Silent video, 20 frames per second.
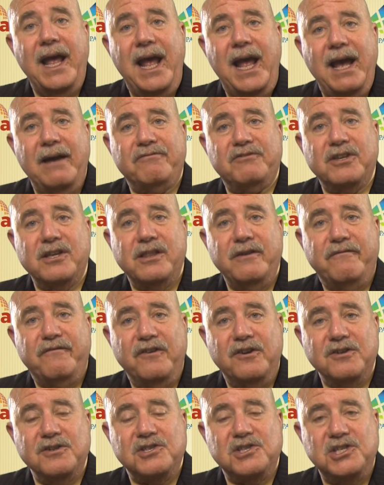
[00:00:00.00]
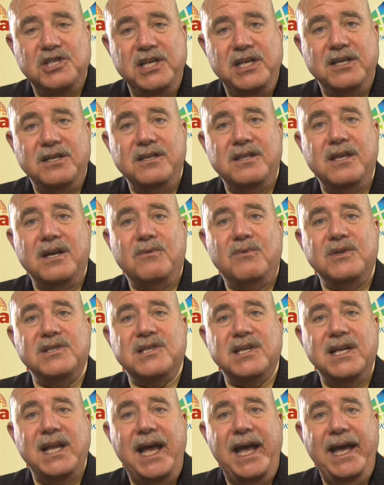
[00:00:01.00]
After the first year, there
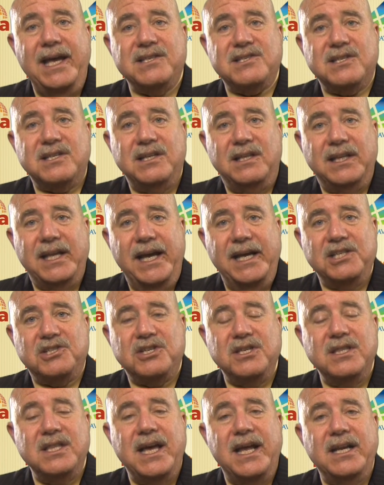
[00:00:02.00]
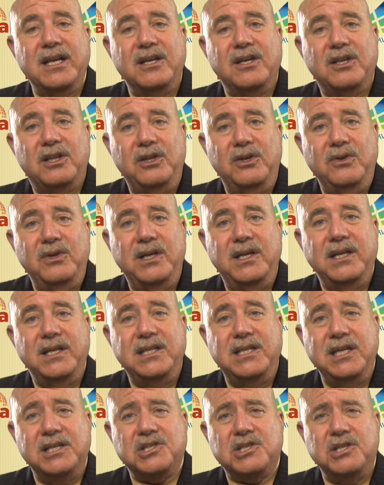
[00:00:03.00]
was an escalation that included
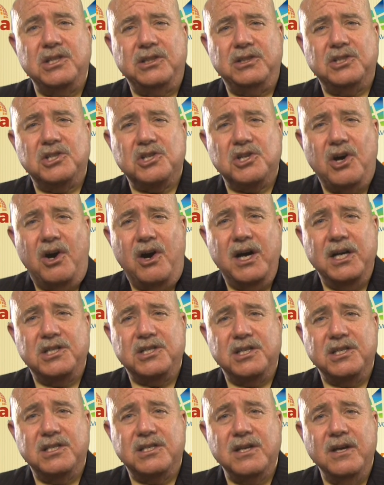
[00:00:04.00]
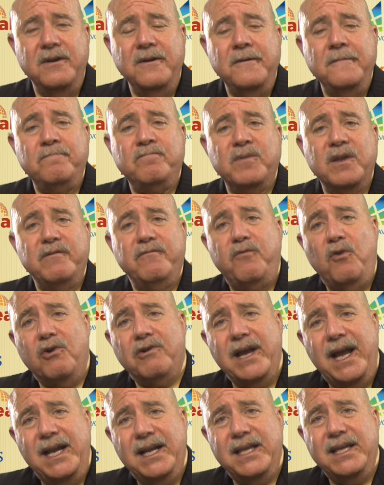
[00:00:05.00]
additional charges
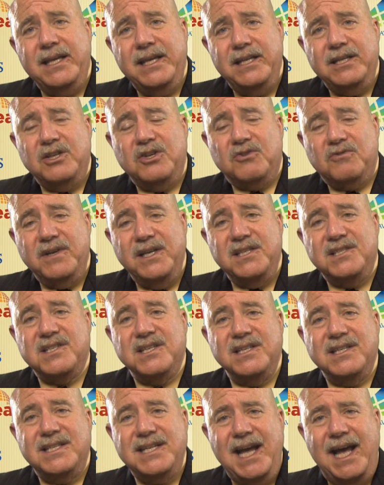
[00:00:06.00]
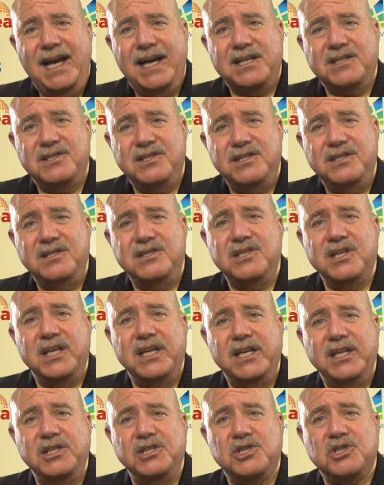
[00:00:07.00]
for any increase in taxes,
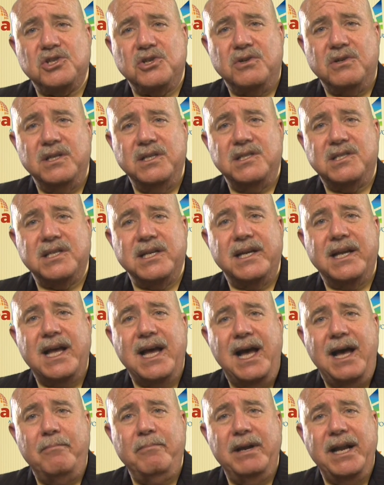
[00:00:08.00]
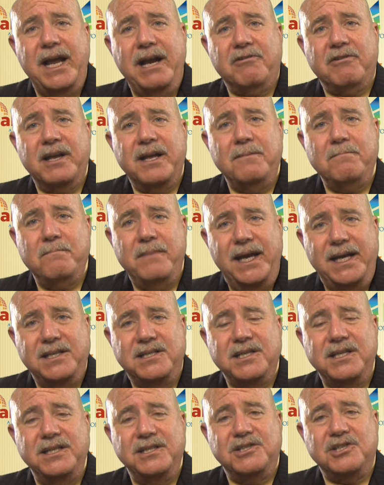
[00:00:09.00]
insurance, and common area
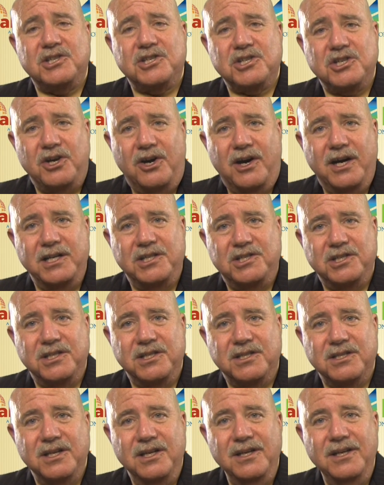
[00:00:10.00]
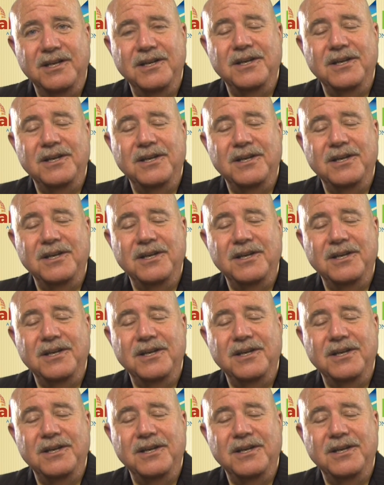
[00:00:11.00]
maintenance charges.